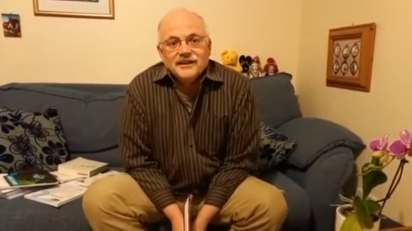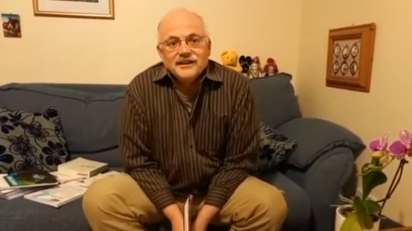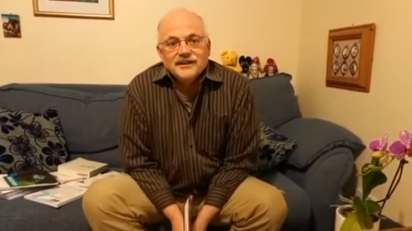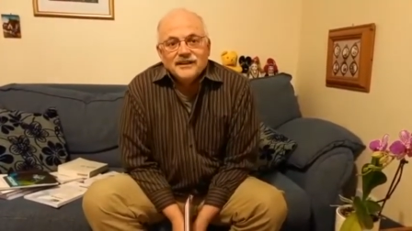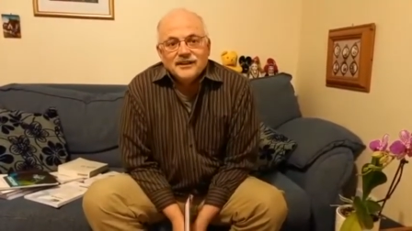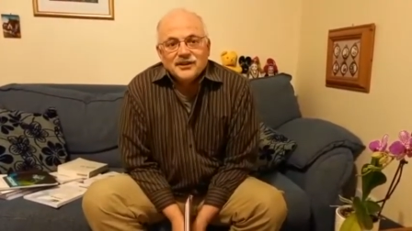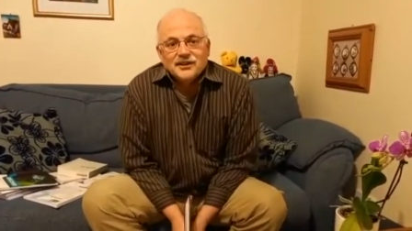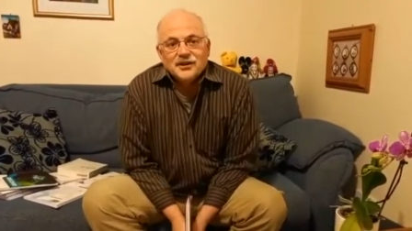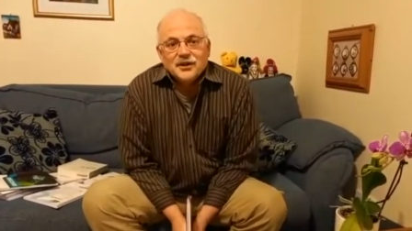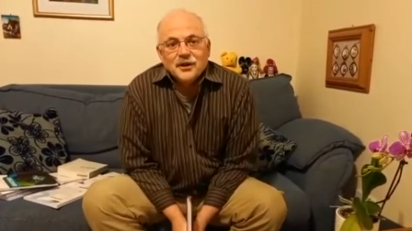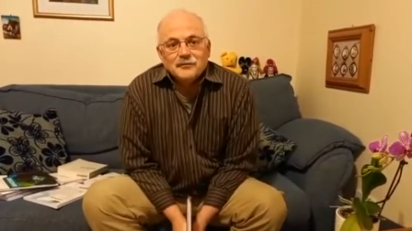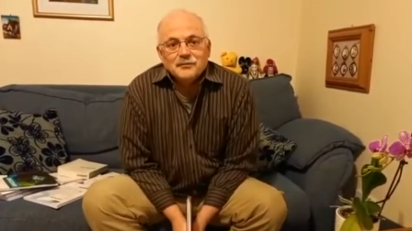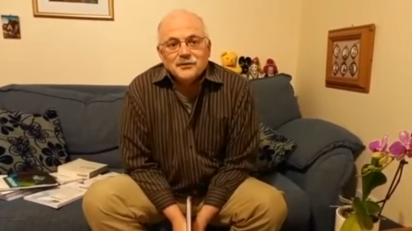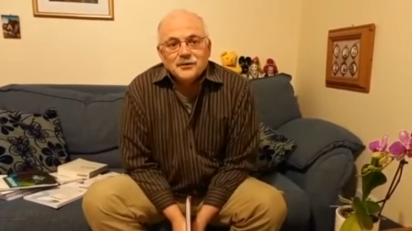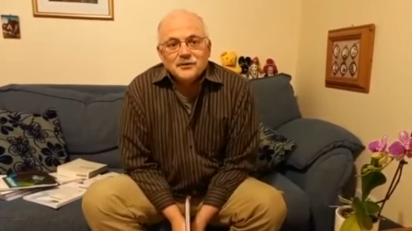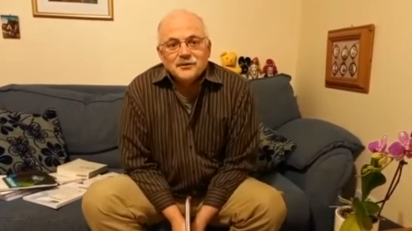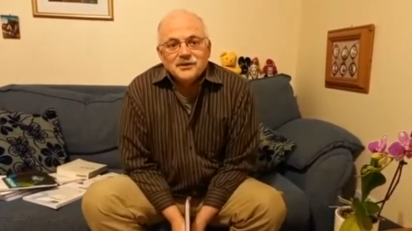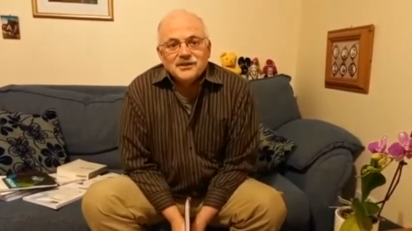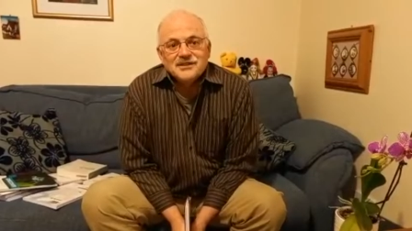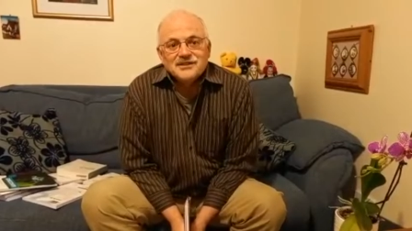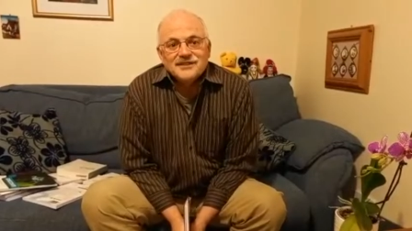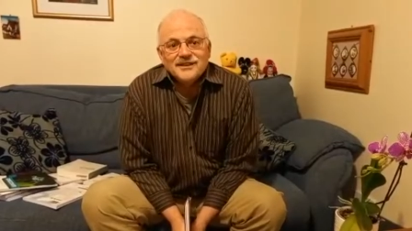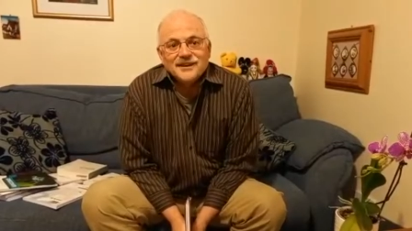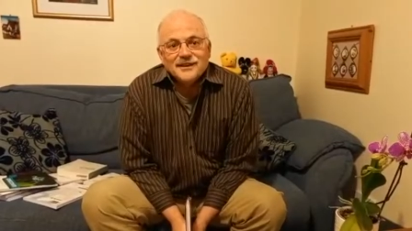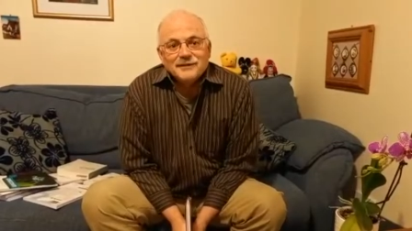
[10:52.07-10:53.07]
in a couple of
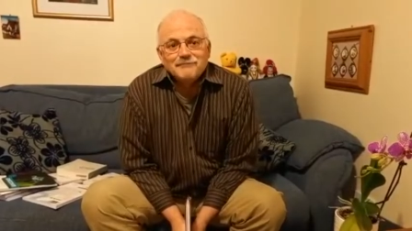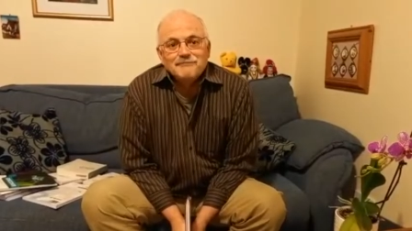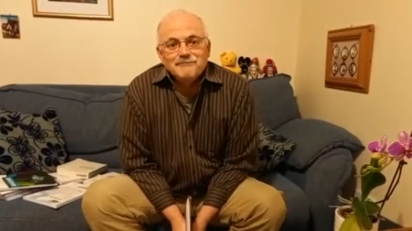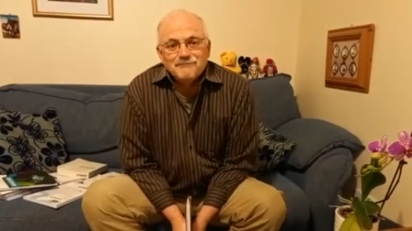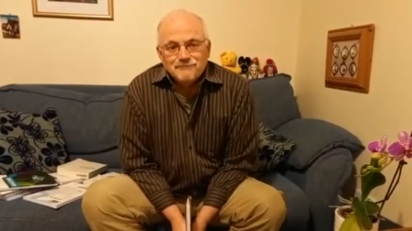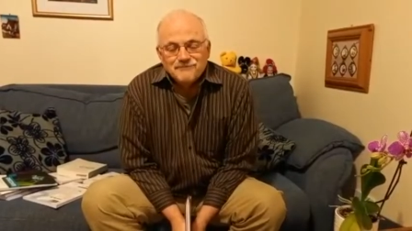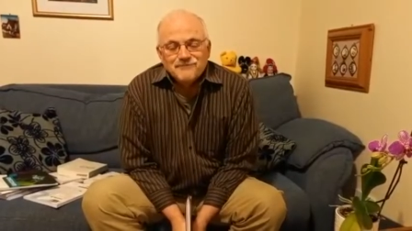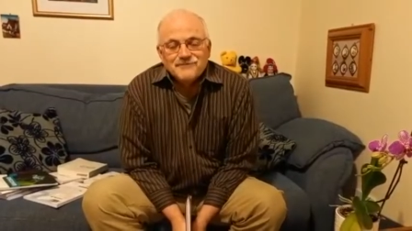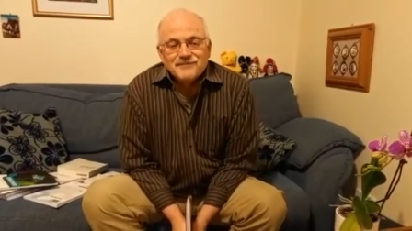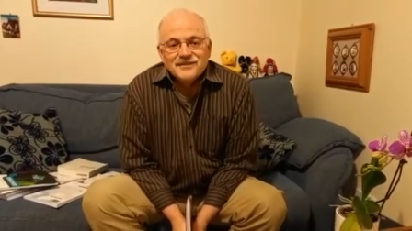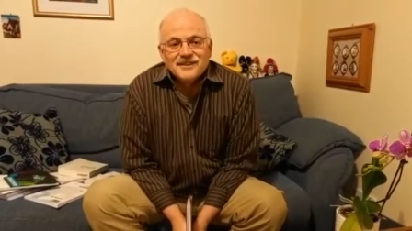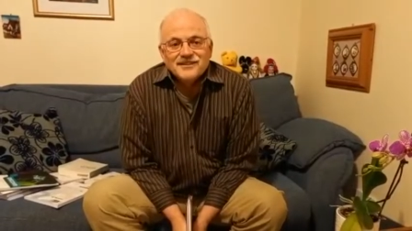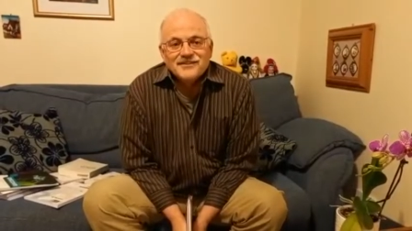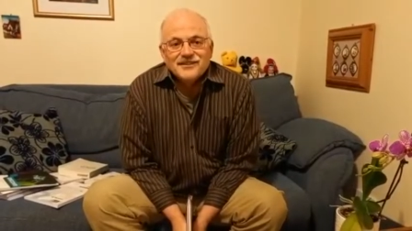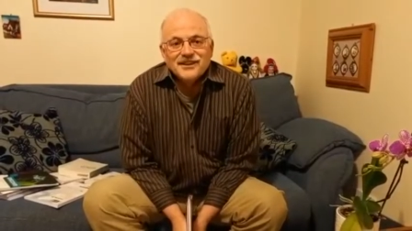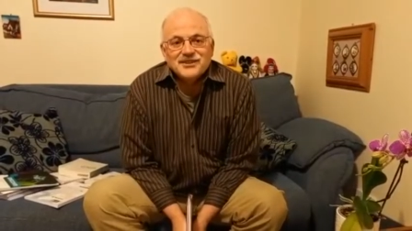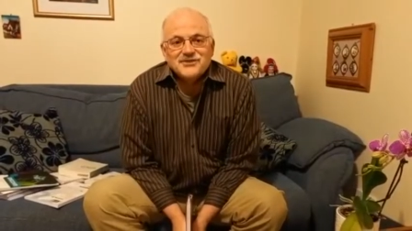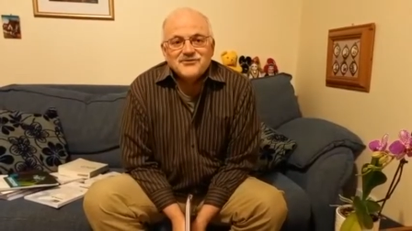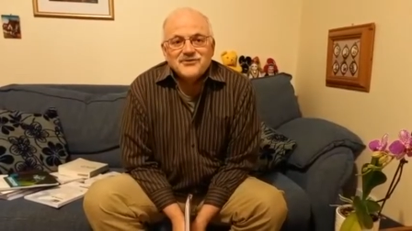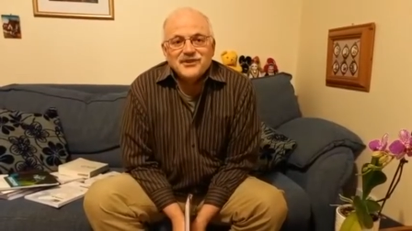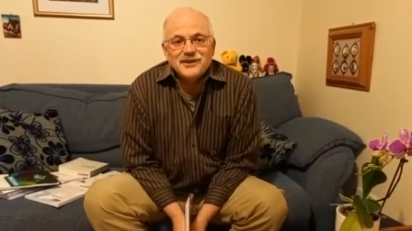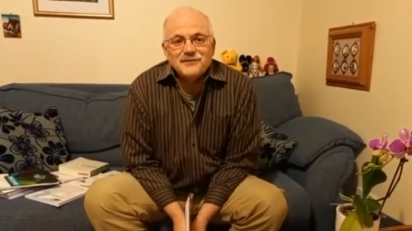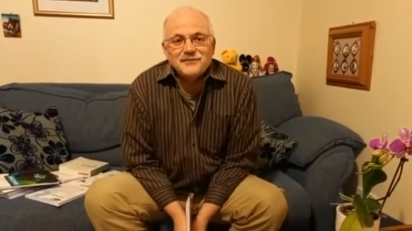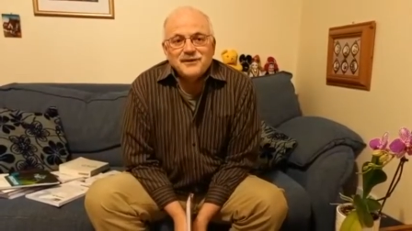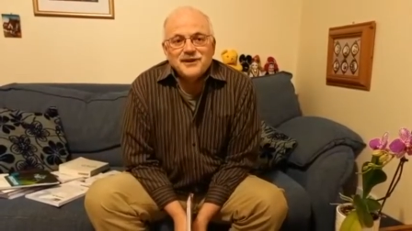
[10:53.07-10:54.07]
weeks' time. Thanks
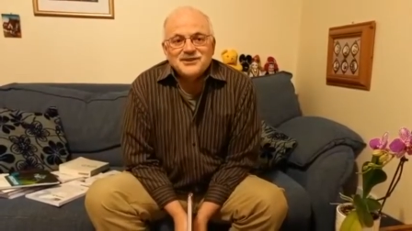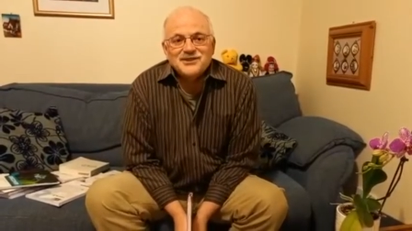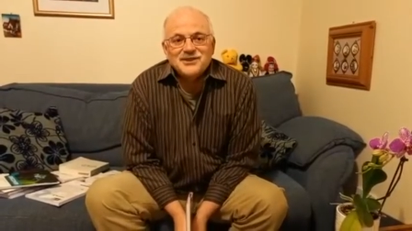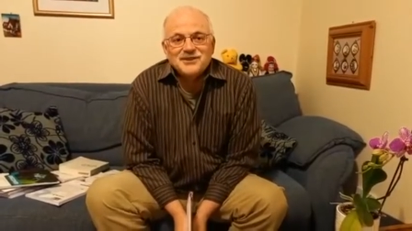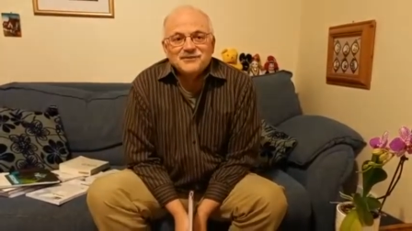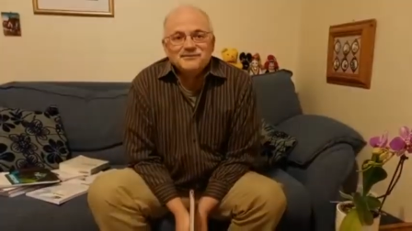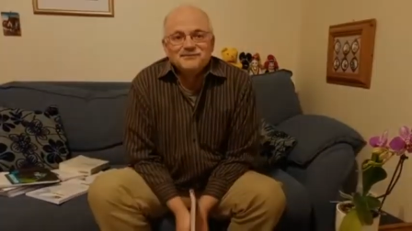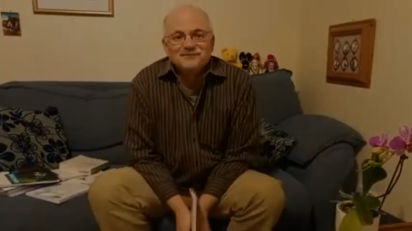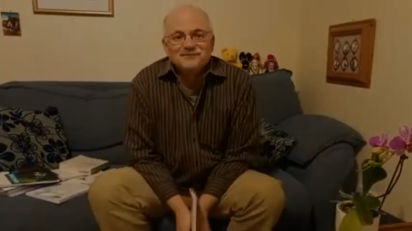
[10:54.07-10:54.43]
very much.